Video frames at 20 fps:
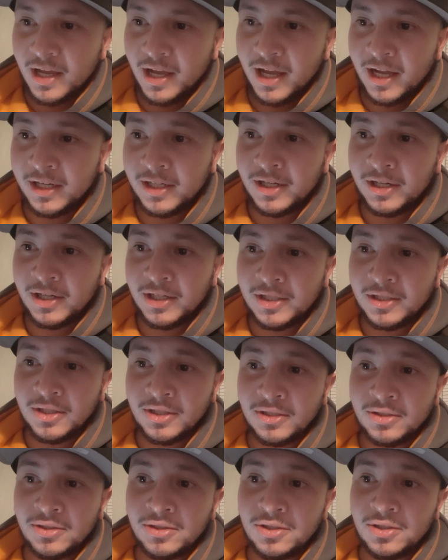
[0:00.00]
and during
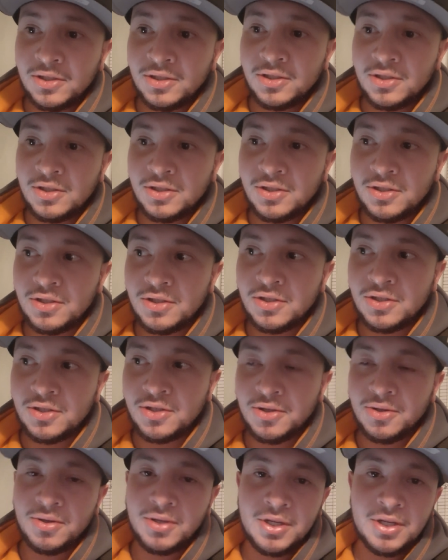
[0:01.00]
those
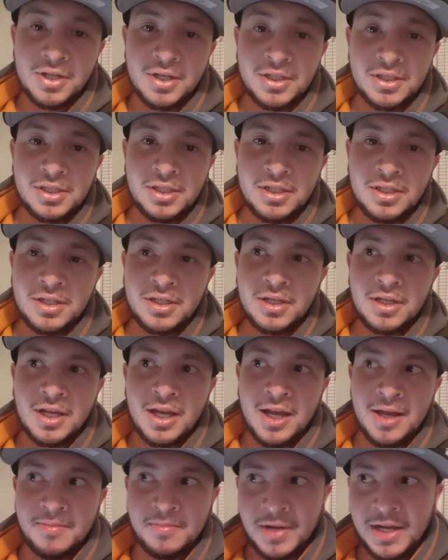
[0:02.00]
2 years
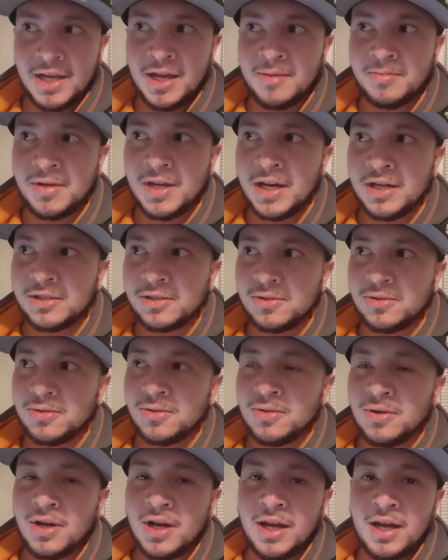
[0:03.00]
at Miami Ad
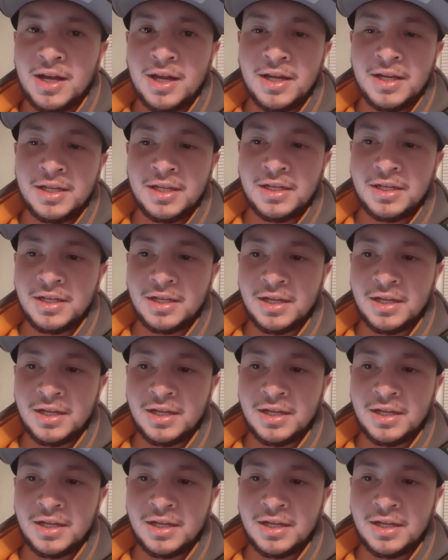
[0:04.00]
School, I